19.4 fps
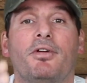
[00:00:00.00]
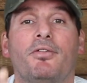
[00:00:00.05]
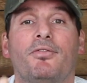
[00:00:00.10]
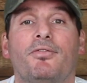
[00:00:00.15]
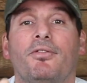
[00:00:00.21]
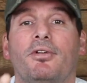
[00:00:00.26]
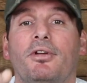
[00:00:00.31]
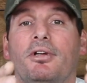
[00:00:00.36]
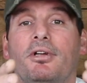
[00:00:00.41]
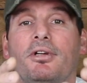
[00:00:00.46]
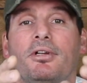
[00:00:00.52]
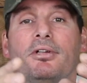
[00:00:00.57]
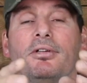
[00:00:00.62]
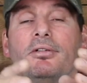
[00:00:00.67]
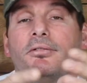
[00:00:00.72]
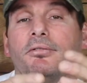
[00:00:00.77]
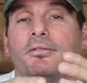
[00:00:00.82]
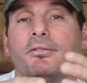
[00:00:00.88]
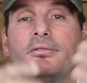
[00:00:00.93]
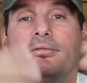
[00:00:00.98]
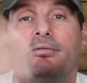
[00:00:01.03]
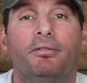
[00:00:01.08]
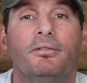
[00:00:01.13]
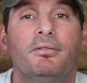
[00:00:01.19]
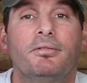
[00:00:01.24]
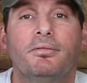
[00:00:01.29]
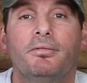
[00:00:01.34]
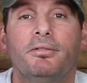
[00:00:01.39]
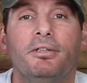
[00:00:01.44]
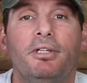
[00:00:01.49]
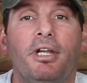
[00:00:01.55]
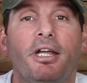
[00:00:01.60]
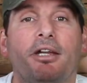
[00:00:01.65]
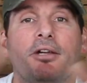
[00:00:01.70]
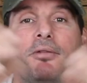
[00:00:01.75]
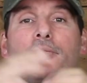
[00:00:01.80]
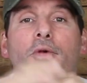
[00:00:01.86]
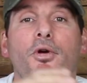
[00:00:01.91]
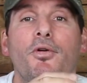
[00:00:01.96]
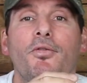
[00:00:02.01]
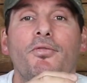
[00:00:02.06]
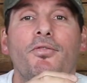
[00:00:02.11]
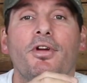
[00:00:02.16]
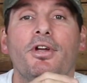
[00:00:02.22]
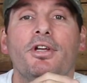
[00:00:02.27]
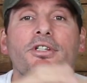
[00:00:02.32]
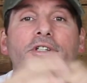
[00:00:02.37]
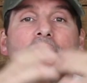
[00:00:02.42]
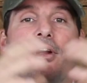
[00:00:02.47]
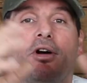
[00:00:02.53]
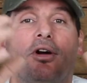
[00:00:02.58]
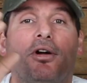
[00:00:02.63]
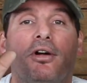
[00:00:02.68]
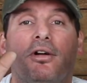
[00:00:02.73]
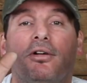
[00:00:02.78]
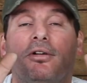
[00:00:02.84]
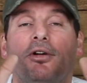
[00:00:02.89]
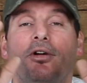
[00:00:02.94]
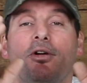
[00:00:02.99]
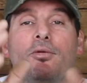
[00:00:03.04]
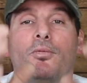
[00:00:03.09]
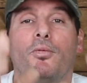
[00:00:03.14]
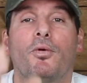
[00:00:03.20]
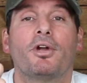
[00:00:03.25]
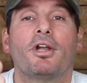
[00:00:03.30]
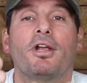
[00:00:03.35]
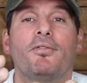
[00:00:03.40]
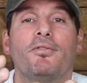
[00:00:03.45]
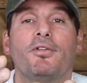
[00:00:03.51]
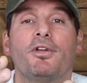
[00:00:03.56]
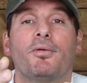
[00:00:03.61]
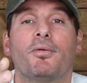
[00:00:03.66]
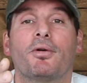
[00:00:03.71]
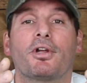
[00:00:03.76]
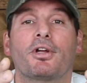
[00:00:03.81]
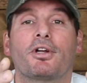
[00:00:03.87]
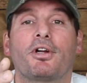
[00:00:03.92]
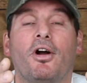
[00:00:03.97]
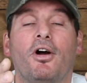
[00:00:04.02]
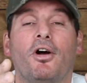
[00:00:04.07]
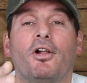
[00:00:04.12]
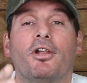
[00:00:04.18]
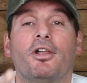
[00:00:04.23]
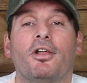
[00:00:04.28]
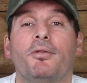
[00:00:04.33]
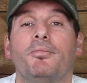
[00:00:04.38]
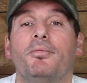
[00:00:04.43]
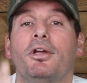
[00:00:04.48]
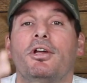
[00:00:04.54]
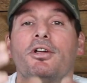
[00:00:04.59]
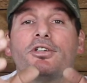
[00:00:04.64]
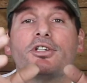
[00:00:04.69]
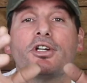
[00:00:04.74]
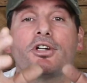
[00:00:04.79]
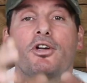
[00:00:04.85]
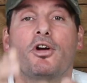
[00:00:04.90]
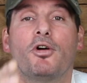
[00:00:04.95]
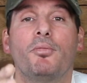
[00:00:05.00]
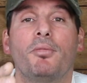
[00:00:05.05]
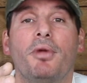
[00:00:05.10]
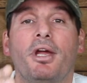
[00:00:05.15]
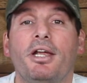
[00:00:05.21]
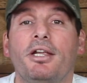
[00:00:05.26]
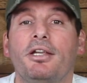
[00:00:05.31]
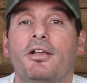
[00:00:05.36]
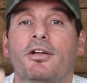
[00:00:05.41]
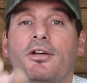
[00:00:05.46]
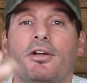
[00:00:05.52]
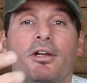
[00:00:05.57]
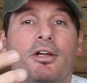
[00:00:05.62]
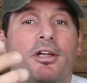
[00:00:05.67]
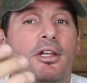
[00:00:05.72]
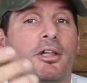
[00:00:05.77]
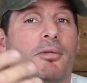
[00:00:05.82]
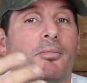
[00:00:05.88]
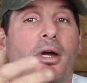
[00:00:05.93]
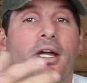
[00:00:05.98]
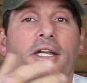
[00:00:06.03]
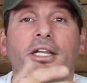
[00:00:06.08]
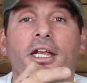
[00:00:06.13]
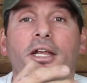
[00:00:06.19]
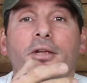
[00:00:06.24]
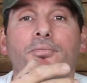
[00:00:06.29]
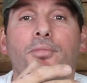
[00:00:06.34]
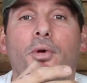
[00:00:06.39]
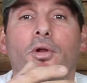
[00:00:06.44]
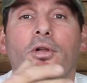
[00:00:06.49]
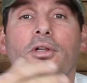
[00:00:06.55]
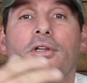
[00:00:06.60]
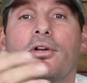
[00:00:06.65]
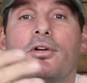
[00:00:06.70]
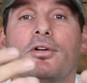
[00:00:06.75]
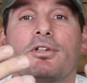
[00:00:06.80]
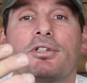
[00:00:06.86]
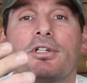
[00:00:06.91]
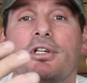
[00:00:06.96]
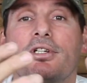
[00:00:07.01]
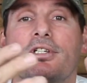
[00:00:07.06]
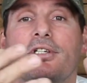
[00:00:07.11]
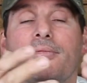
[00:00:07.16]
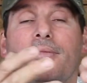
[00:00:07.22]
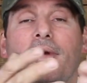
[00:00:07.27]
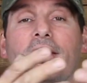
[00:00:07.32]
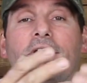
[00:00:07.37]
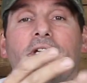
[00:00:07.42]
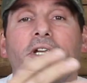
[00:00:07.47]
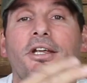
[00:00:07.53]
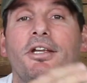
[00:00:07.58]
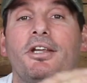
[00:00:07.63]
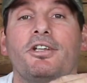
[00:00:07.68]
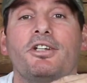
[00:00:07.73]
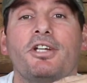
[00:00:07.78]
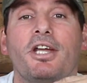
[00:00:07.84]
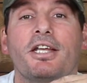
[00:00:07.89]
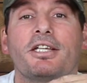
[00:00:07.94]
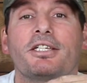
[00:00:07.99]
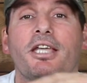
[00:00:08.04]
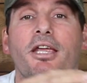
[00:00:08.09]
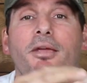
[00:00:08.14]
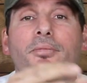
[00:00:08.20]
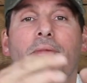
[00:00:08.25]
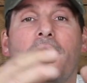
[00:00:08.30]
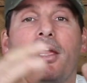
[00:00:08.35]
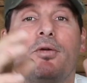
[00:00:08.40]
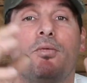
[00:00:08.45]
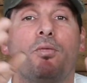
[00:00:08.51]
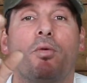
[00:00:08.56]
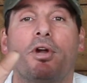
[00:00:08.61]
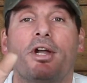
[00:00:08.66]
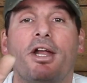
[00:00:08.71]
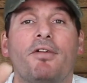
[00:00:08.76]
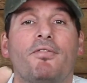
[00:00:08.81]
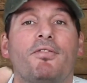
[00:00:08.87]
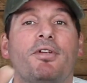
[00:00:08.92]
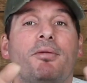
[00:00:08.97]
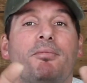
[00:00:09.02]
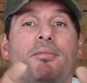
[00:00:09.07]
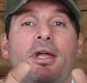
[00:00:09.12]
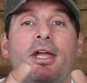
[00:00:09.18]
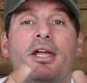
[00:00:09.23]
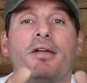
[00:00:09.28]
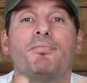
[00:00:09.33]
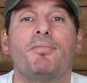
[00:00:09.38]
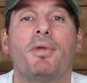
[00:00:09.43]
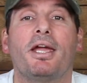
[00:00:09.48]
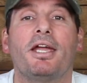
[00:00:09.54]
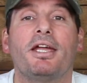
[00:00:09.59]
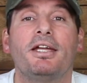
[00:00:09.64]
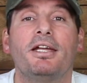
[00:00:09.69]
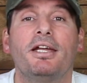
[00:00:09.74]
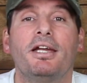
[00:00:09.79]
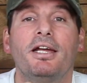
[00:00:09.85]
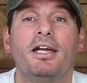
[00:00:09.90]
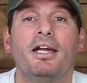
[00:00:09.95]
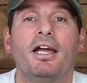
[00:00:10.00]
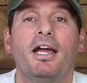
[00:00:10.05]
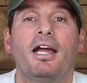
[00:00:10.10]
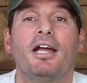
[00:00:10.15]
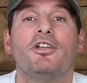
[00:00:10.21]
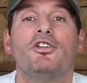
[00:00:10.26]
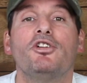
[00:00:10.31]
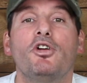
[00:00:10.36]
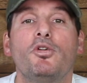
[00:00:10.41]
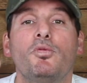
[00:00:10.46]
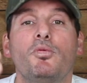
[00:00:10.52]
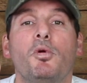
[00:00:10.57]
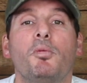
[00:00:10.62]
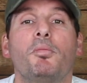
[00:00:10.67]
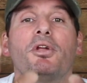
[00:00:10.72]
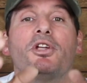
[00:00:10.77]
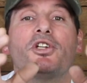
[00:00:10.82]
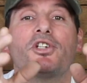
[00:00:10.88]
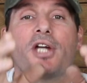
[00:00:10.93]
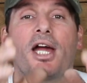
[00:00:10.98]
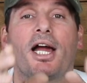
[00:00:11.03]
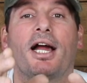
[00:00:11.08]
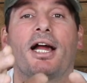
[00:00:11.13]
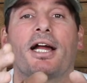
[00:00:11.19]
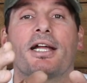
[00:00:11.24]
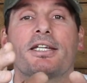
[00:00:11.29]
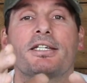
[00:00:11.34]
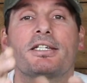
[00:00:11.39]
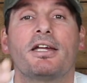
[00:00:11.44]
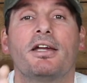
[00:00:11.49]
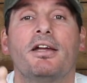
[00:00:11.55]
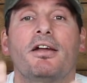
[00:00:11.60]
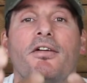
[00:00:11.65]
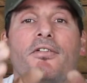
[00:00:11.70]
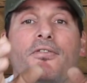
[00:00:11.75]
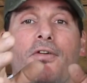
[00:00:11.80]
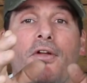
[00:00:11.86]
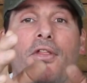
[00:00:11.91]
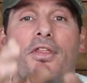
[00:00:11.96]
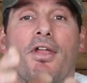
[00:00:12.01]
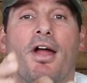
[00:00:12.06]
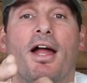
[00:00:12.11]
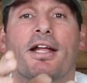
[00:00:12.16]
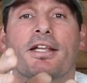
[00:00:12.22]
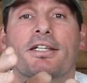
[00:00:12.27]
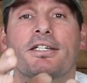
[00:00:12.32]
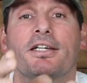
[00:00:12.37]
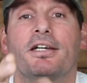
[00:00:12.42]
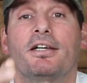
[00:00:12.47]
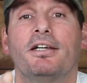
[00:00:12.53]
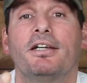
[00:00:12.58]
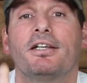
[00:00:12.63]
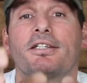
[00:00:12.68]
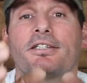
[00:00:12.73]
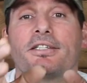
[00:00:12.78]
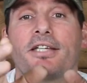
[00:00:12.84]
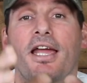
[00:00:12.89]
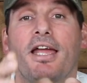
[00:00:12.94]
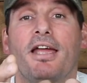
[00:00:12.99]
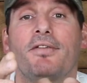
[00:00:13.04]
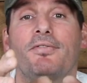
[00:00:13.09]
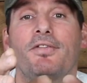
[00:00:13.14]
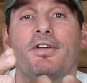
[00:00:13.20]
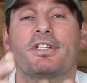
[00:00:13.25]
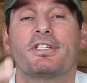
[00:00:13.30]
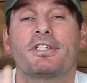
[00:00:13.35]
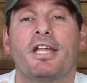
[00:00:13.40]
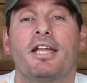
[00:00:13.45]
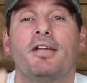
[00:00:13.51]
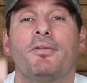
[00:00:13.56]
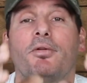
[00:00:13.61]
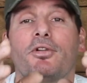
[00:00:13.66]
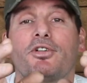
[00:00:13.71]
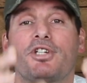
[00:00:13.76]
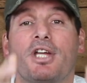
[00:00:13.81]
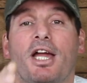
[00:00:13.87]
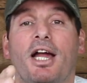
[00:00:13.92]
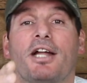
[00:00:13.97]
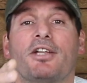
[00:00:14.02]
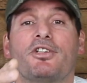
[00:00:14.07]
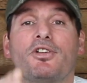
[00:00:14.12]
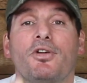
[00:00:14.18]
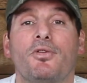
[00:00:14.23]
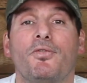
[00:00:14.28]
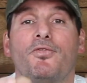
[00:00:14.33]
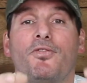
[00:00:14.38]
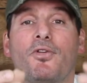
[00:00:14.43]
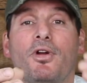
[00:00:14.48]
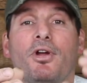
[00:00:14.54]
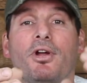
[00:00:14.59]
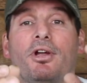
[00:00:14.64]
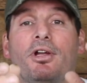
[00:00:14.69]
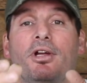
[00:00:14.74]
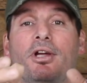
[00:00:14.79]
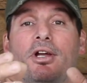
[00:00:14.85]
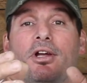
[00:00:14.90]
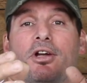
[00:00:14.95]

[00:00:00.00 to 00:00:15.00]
of litter movers or whatever you want to call them to come in, and they might need bulldozers, they might need a JCB, whatever it may be, and you will be charged for that service. They will charge you for